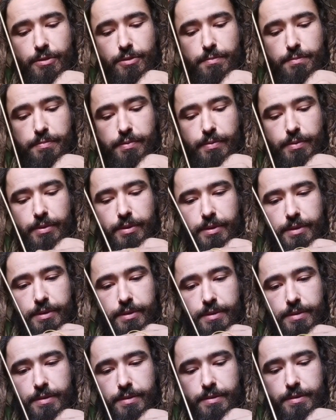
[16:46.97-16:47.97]
Oops.
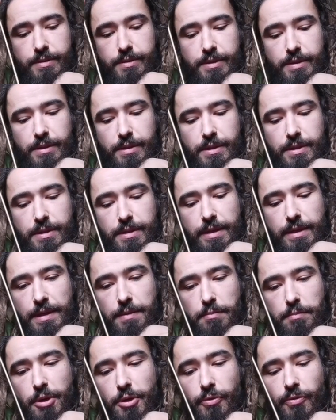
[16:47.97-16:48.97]

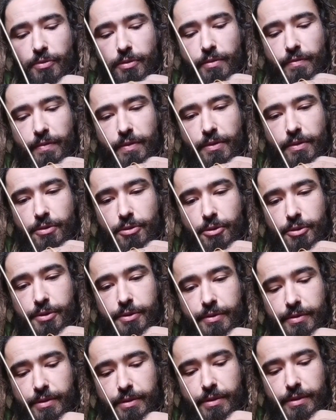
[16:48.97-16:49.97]
And most of the
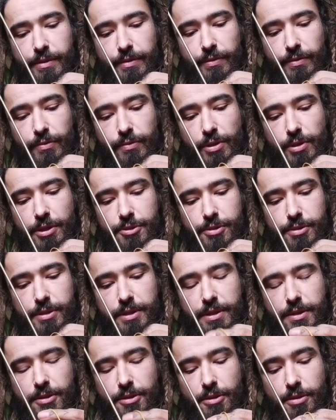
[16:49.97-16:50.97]
corners in this structure
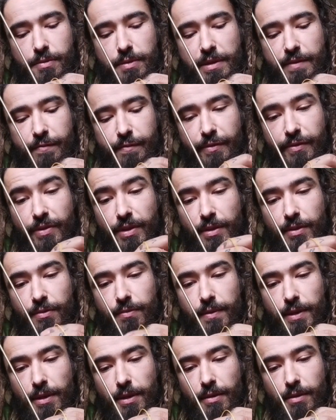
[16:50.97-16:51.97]
are gonna have
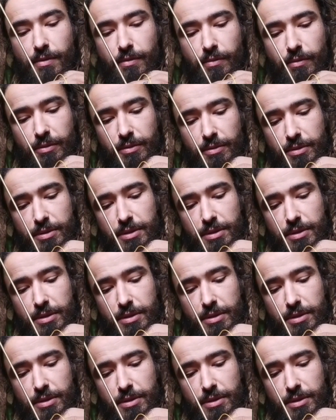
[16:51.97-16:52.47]
six fingers.